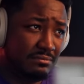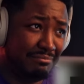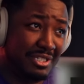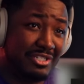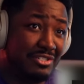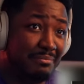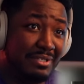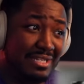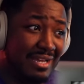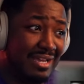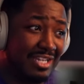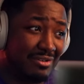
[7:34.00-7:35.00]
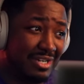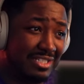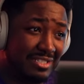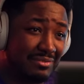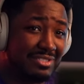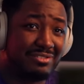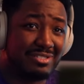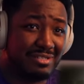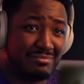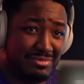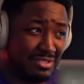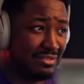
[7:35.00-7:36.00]
Bitch, you beyond crazy. What you
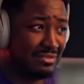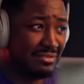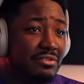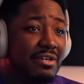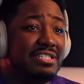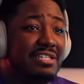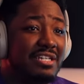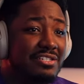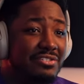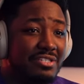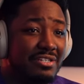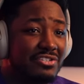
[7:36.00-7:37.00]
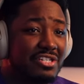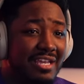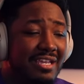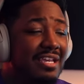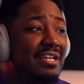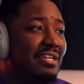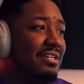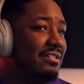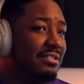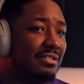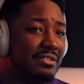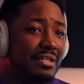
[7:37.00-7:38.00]
talking about? crazy that you still staying here.